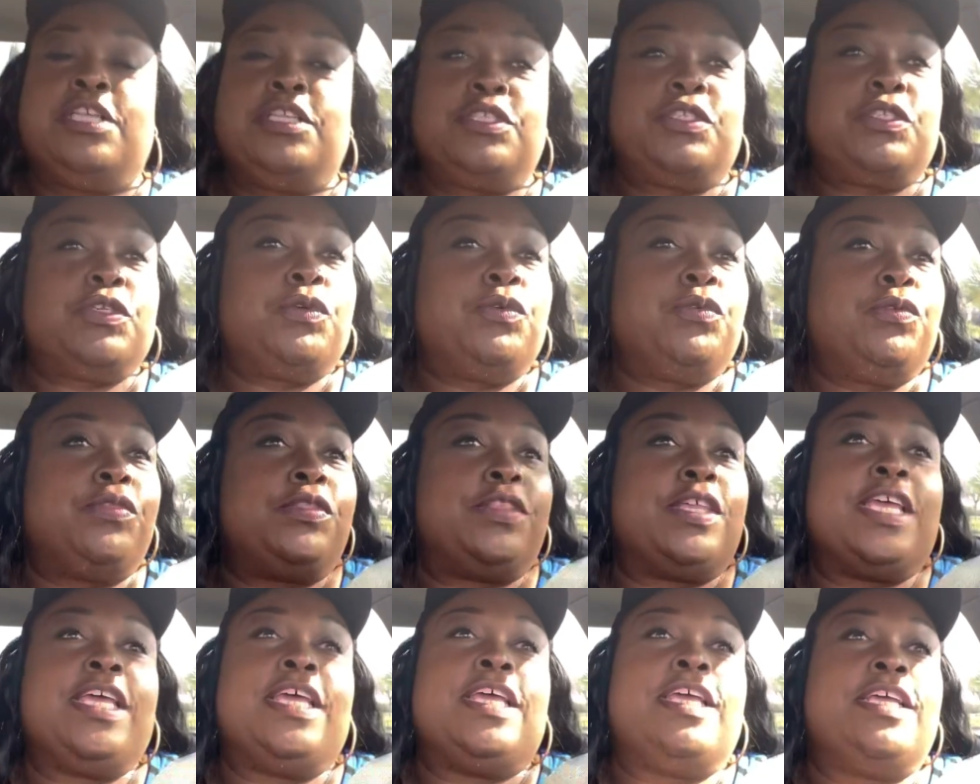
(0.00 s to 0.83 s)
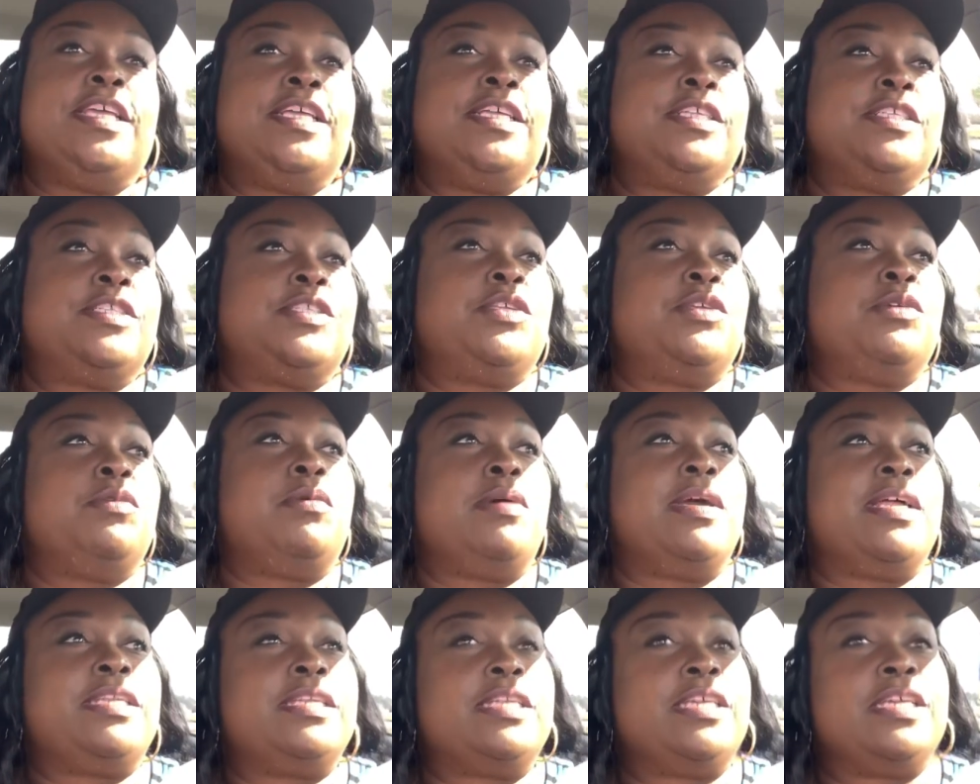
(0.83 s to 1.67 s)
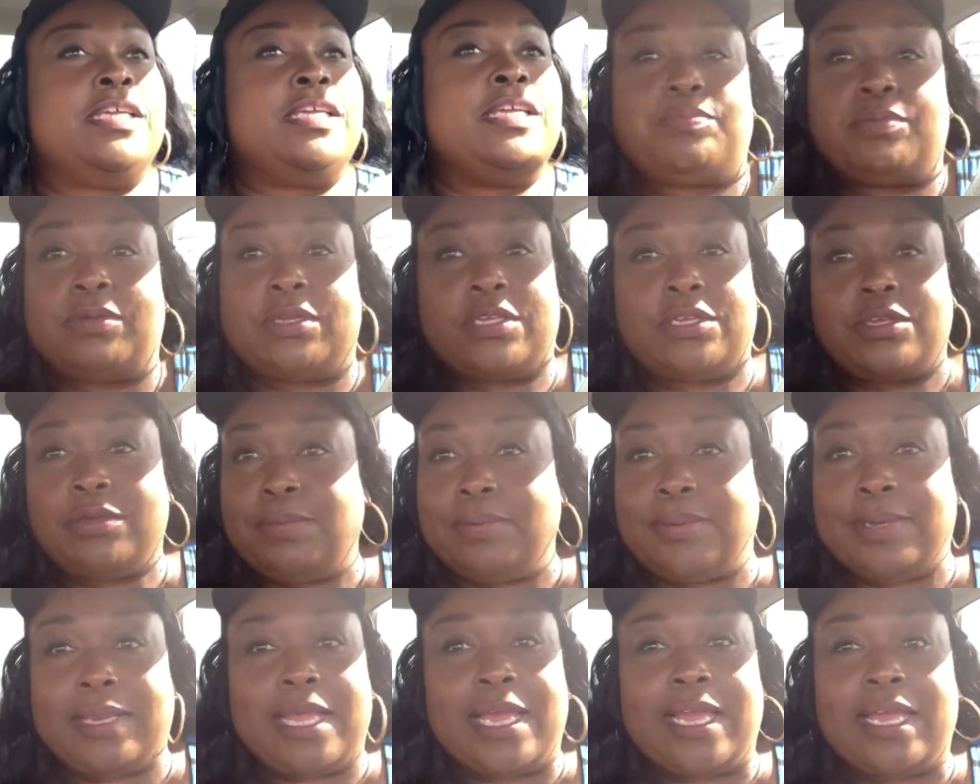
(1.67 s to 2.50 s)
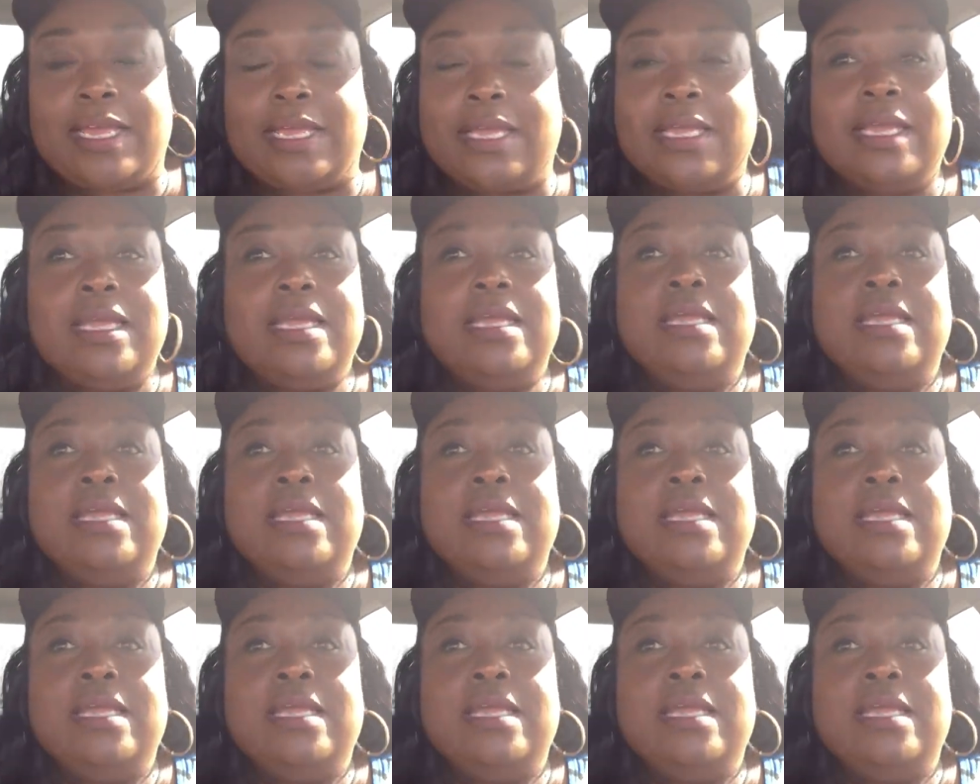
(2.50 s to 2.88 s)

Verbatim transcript: do this, you wanna be you be like